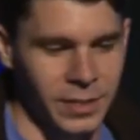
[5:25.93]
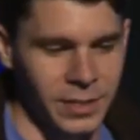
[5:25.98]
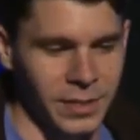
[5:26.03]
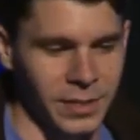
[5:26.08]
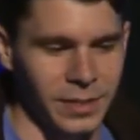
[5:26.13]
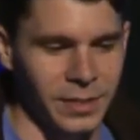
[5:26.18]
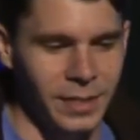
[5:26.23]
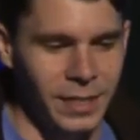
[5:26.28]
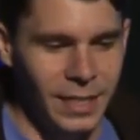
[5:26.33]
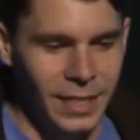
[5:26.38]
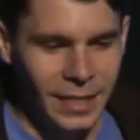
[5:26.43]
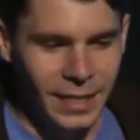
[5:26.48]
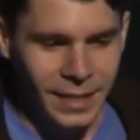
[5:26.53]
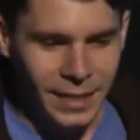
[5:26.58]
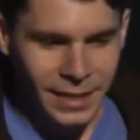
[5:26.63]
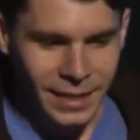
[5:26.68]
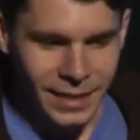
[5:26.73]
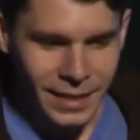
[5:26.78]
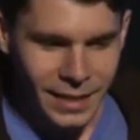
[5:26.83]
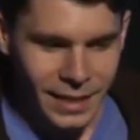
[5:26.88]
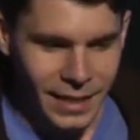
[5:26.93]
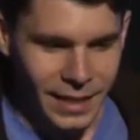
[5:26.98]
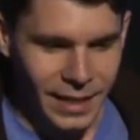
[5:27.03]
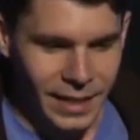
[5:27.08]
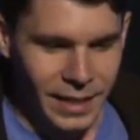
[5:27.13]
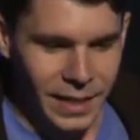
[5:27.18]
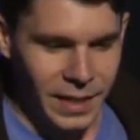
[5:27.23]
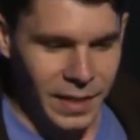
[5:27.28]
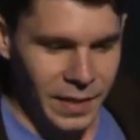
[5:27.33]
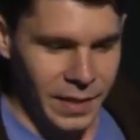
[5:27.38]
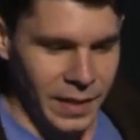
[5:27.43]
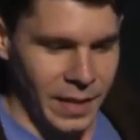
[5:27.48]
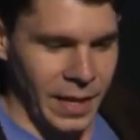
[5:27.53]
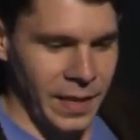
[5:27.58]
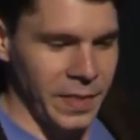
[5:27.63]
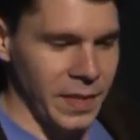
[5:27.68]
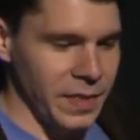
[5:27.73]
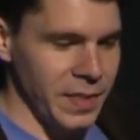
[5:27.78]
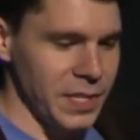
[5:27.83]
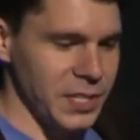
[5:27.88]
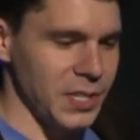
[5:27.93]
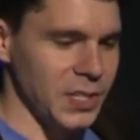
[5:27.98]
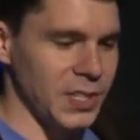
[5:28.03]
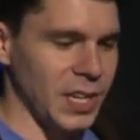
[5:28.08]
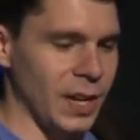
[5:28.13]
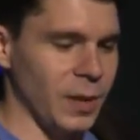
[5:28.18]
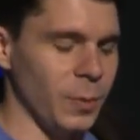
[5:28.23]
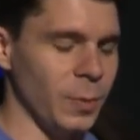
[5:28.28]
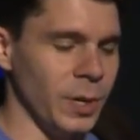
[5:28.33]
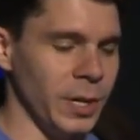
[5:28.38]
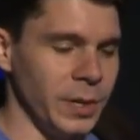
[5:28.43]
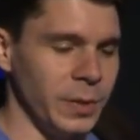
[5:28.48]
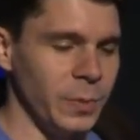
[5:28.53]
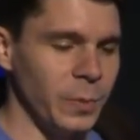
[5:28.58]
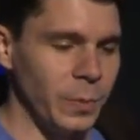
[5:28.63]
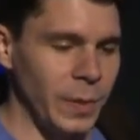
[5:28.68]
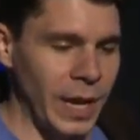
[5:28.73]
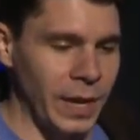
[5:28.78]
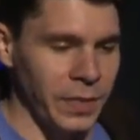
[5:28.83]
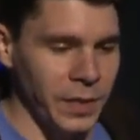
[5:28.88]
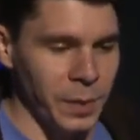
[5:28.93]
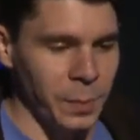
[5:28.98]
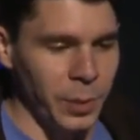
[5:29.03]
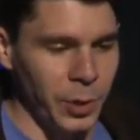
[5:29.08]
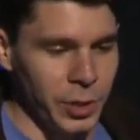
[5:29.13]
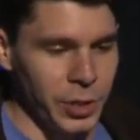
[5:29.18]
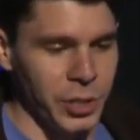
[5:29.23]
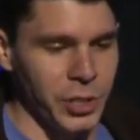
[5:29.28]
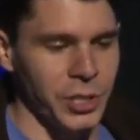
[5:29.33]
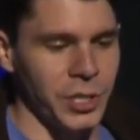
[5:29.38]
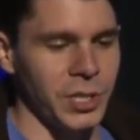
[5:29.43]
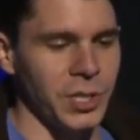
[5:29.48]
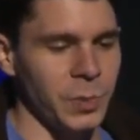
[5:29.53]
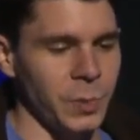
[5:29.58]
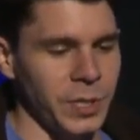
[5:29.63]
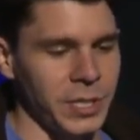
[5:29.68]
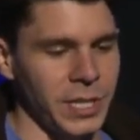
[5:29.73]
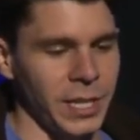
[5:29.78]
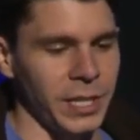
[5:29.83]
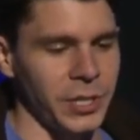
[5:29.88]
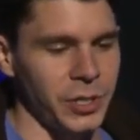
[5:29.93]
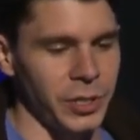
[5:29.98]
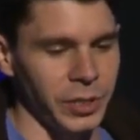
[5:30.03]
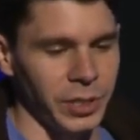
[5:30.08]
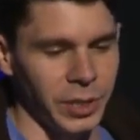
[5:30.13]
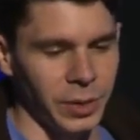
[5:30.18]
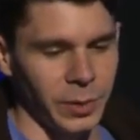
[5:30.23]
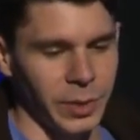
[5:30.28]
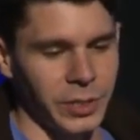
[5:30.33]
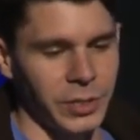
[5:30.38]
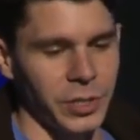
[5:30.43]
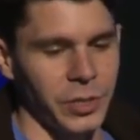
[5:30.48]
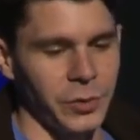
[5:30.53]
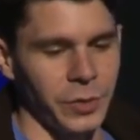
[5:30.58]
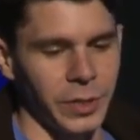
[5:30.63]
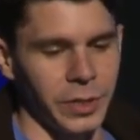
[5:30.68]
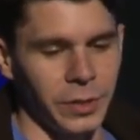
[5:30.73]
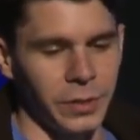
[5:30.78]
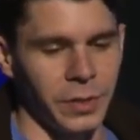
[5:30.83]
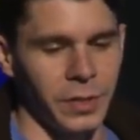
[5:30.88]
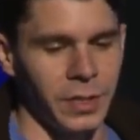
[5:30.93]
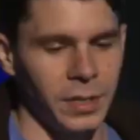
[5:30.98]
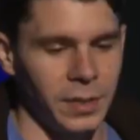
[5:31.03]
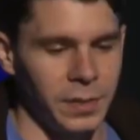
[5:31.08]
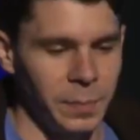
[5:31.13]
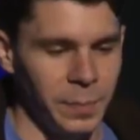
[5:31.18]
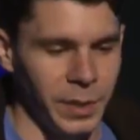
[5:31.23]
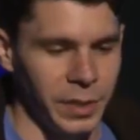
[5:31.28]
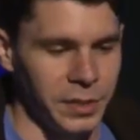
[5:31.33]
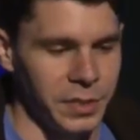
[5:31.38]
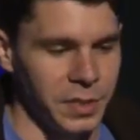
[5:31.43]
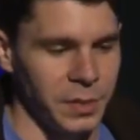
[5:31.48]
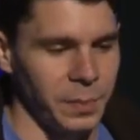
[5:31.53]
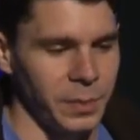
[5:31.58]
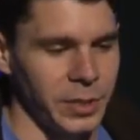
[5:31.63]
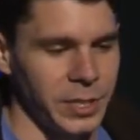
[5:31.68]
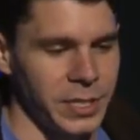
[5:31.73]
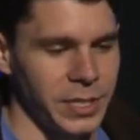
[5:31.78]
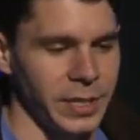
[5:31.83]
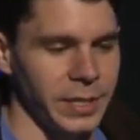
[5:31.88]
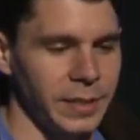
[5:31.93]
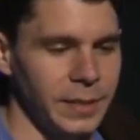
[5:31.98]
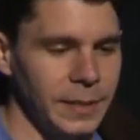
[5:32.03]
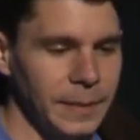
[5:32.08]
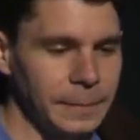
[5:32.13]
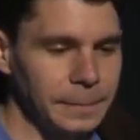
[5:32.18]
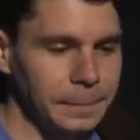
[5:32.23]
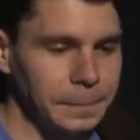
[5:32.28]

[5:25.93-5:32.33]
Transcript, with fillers: So, and then this is how, at the push is what's actually going to trigger the build and deploy cycle.